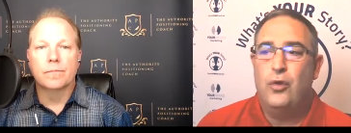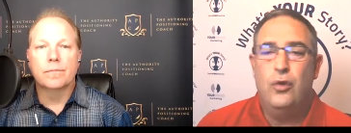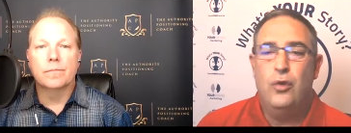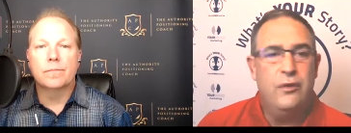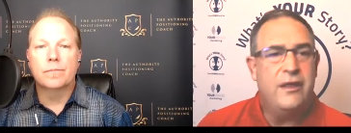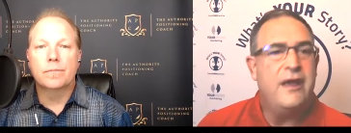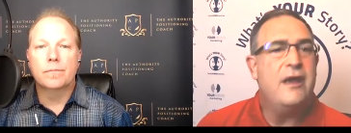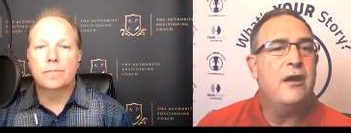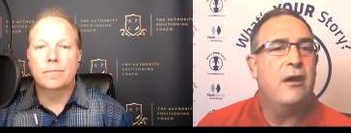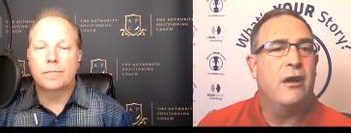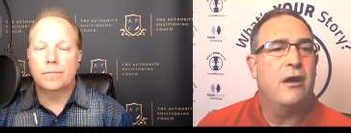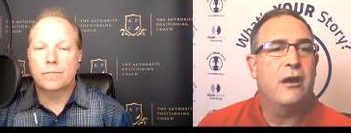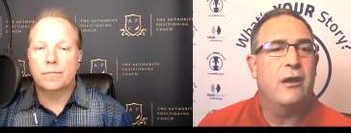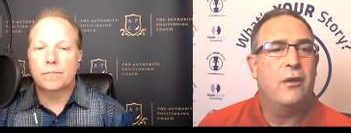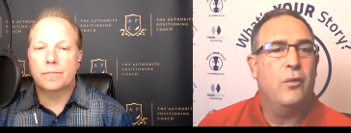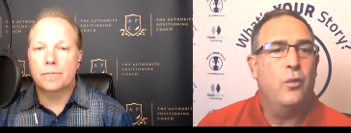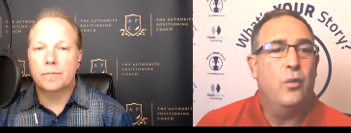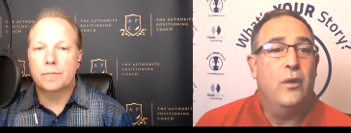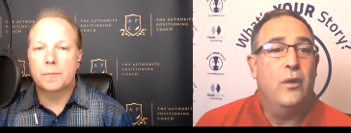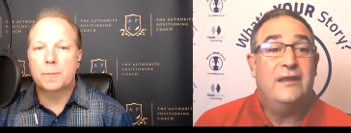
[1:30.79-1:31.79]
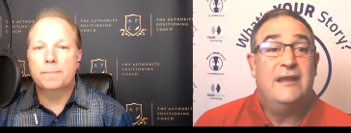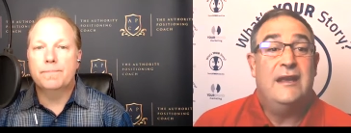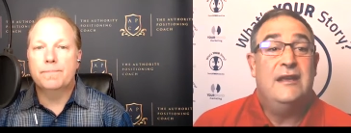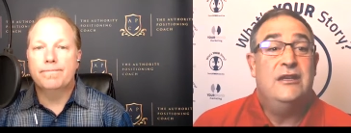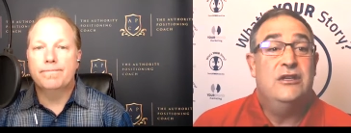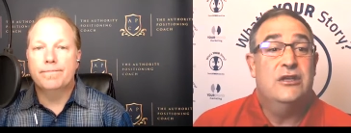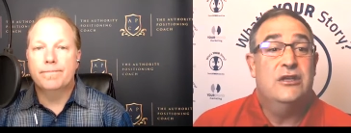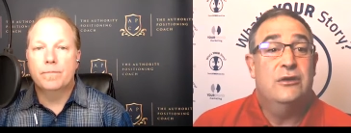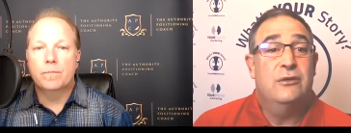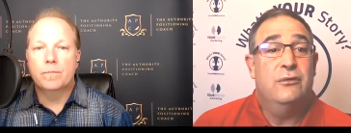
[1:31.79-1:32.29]
Speaker 1: who they are, what they
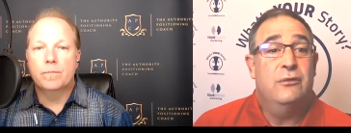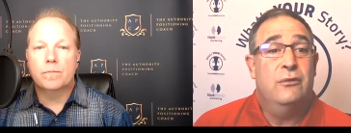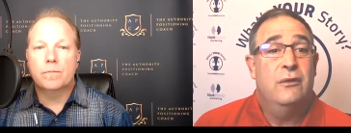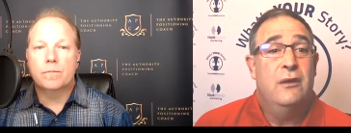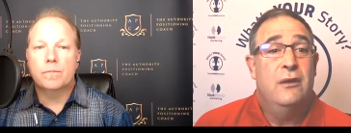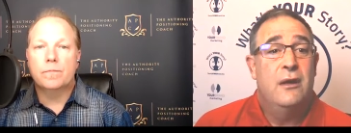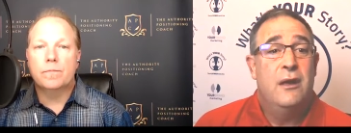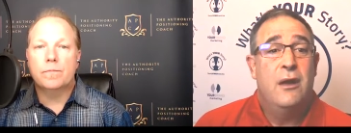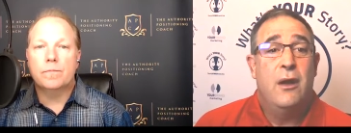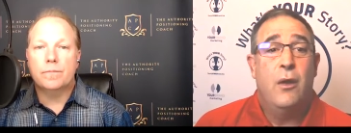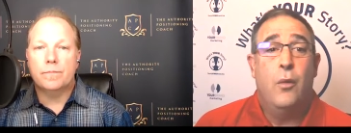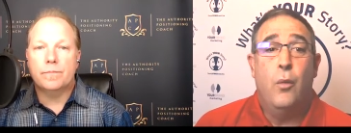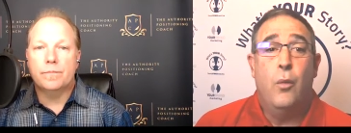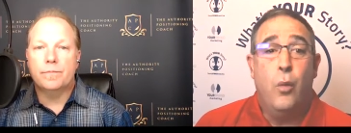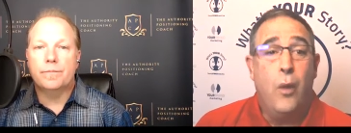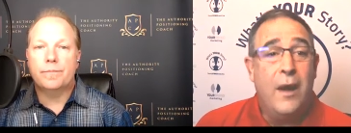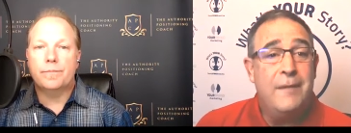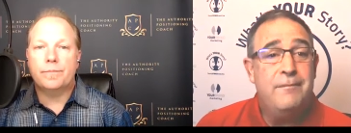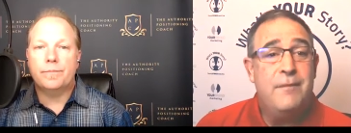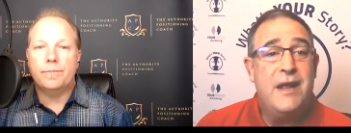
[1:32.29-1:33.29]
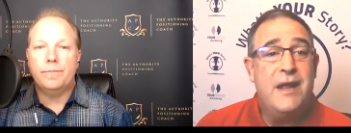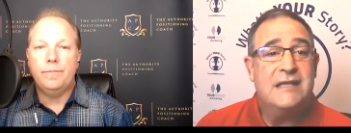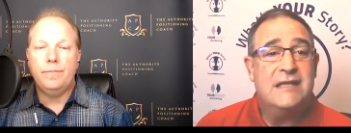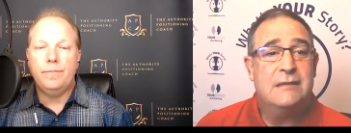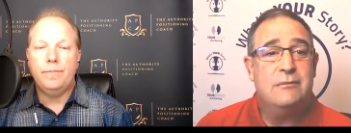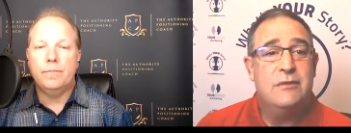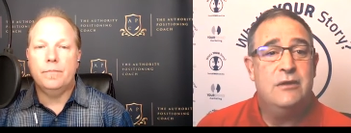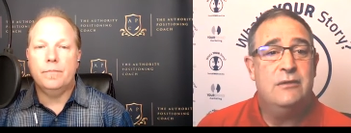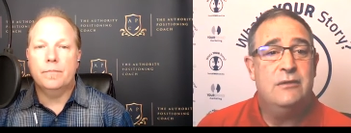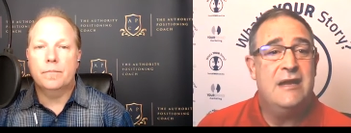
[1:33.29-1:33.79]
do, what makes them
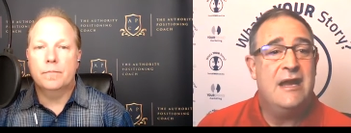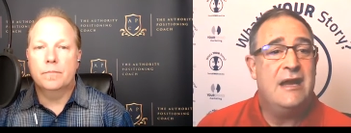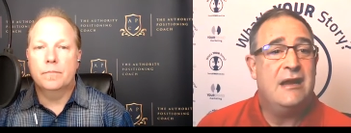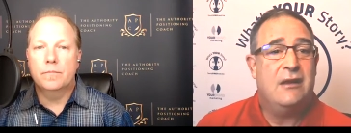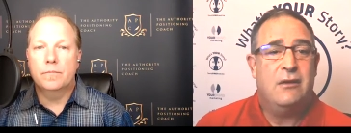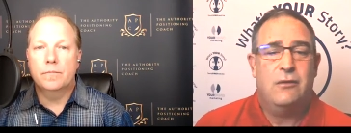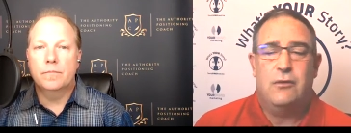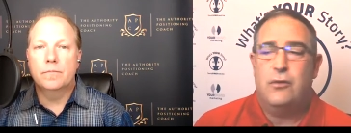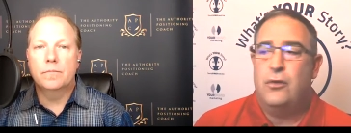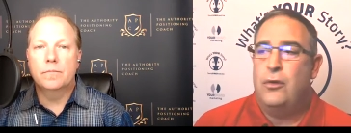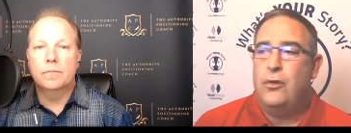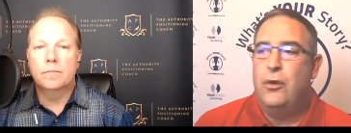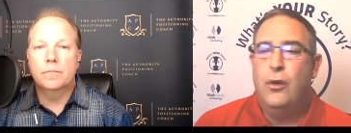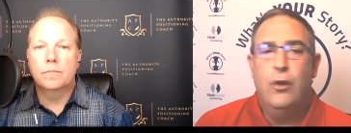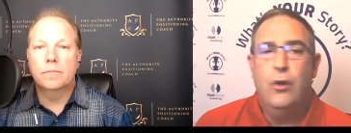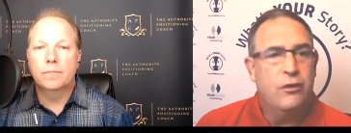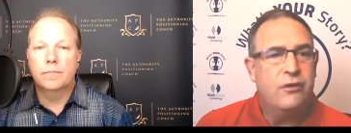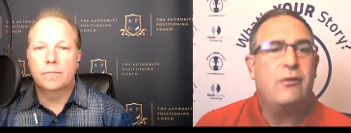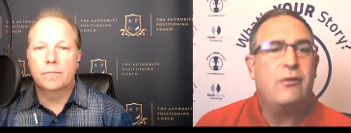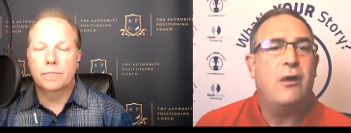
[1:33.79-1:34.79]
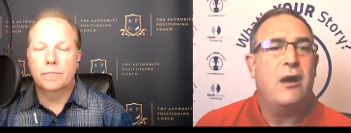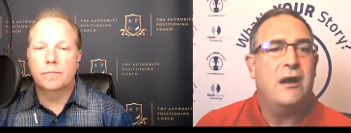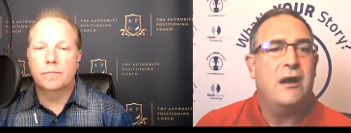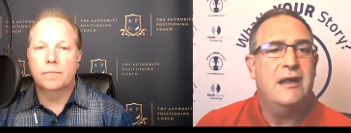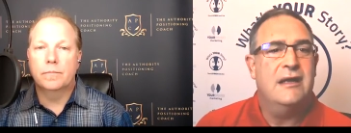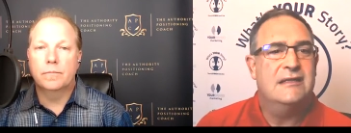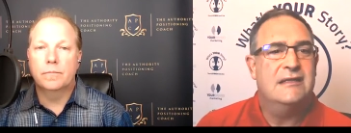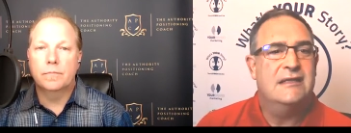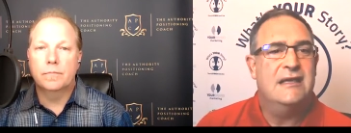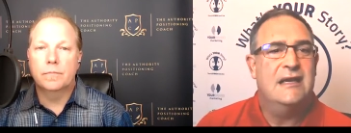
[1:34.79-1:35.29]
unique, who their
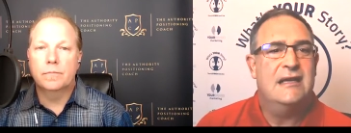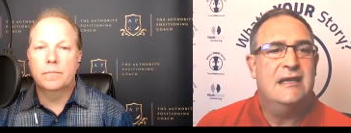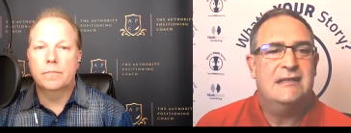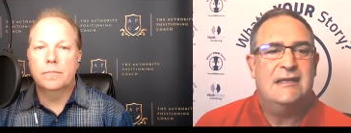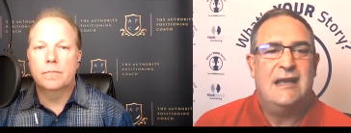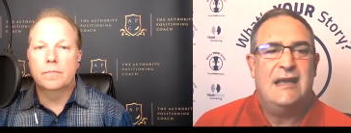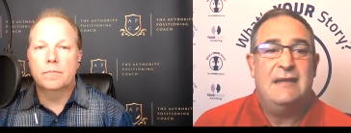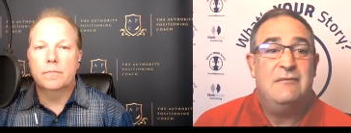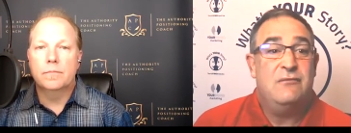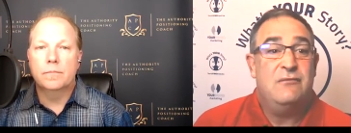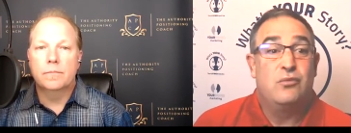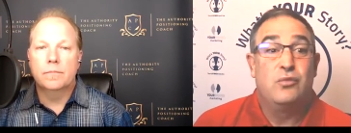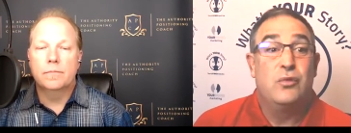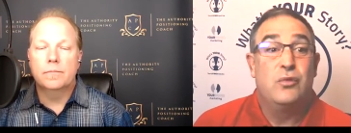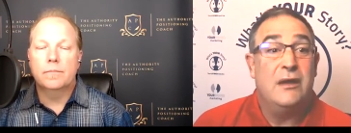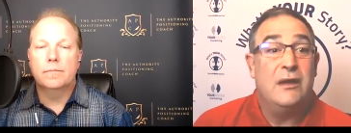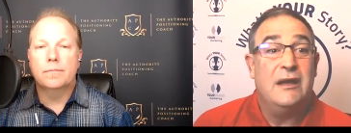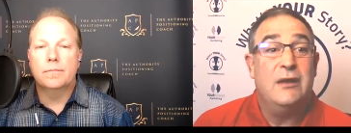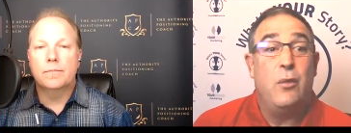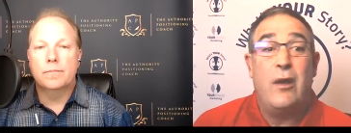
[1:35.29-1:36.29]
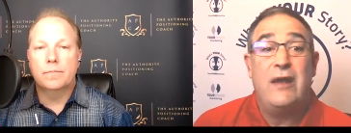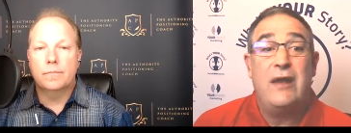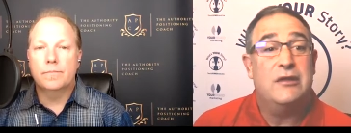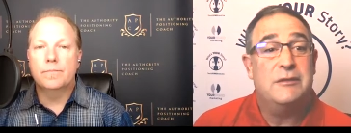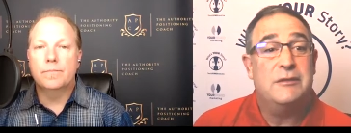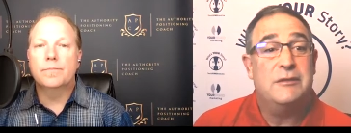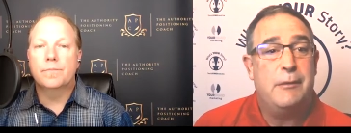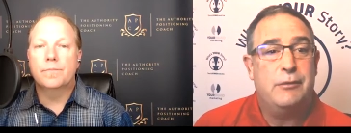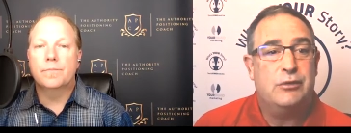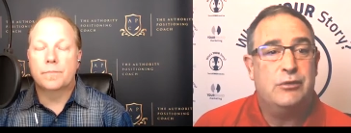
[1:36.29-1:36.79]
audience is, and really why those
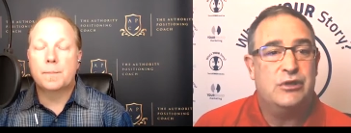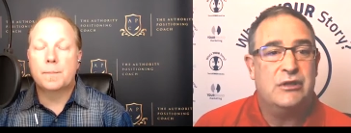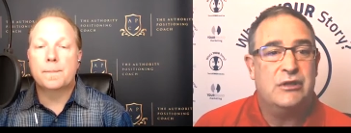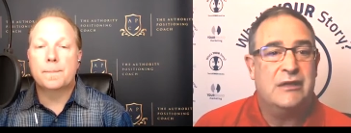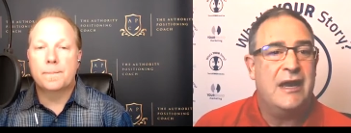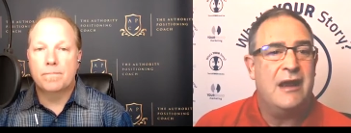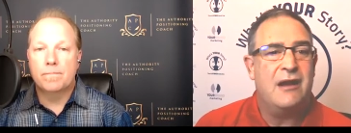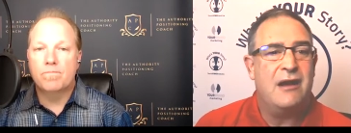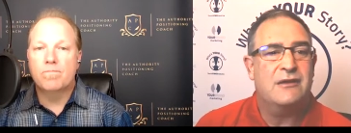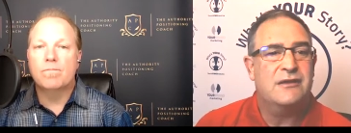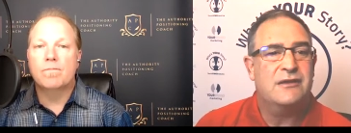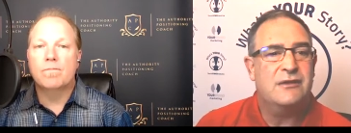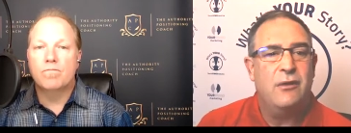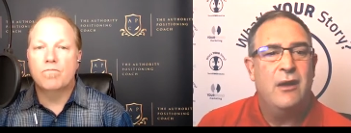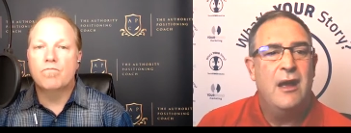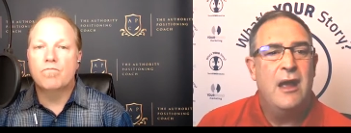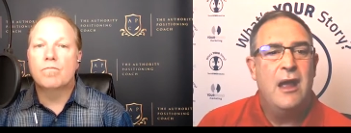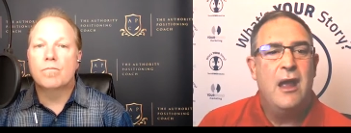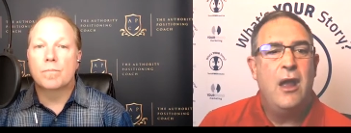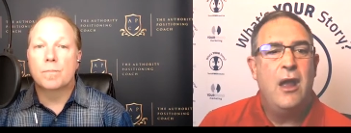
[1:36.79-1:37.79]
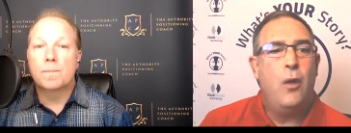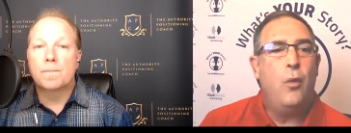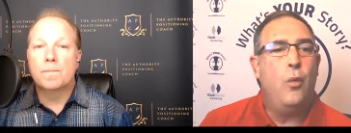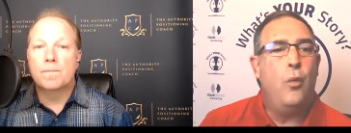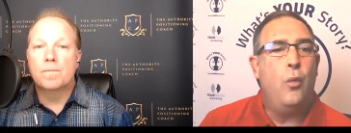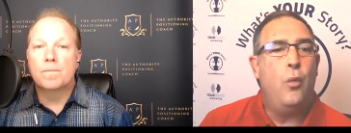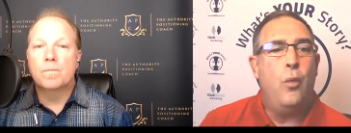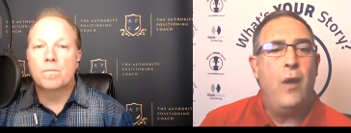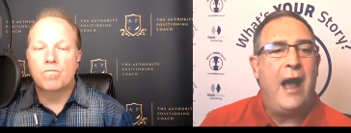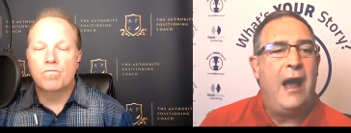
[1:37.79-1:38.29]
people should care. So,
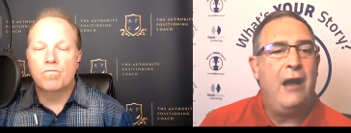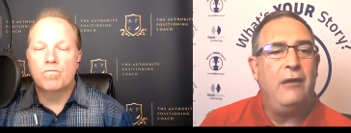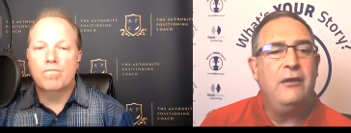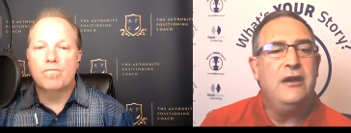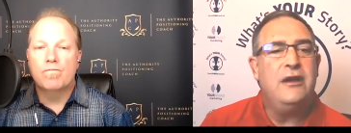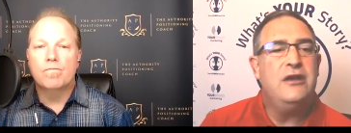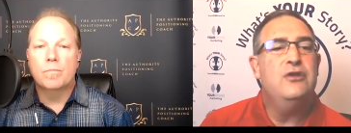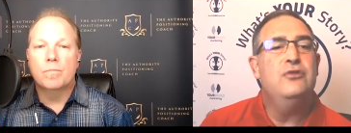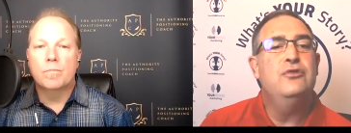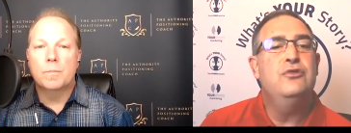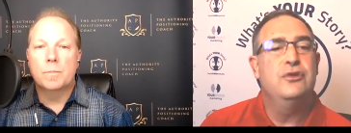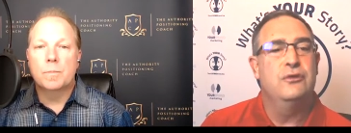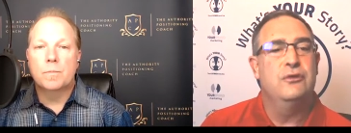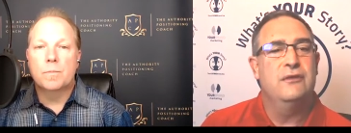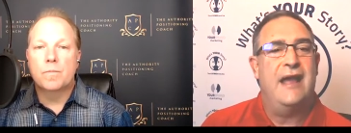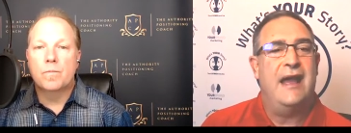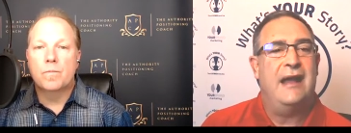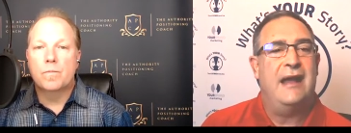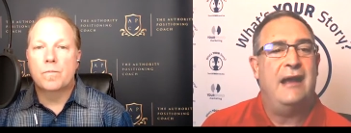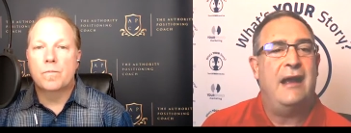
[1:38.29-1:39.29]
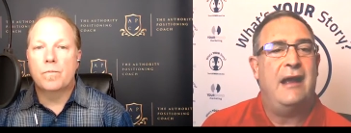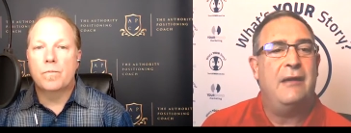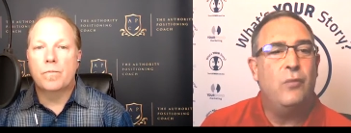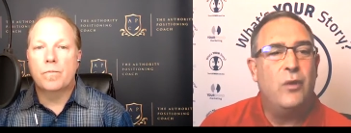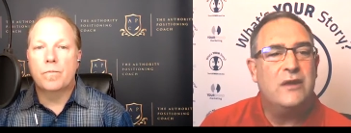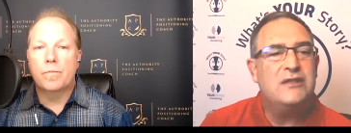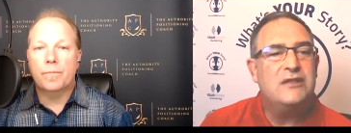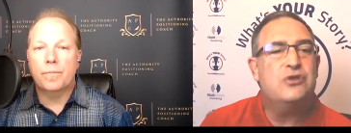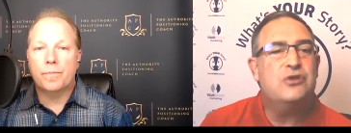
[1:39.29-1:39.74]
how do you do that? What's